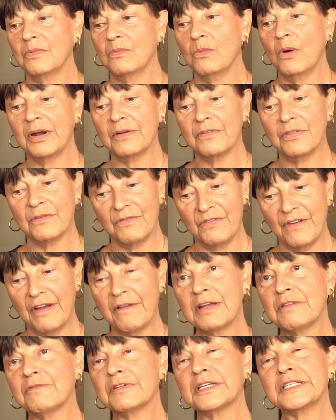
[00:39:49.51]
one of the
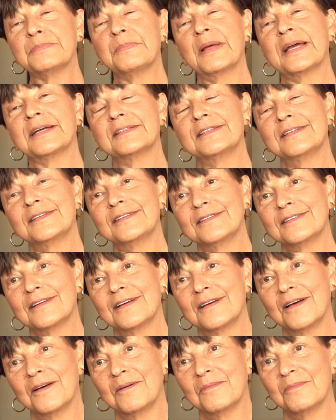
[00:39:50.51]
very respected
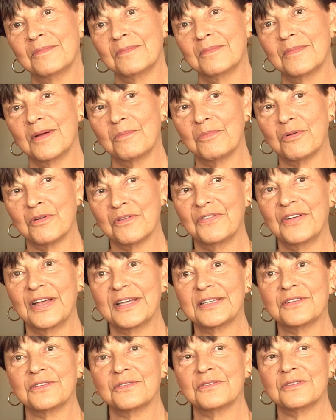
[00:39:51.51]
um,
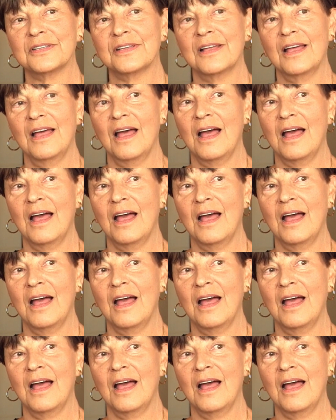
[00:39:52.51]
professors,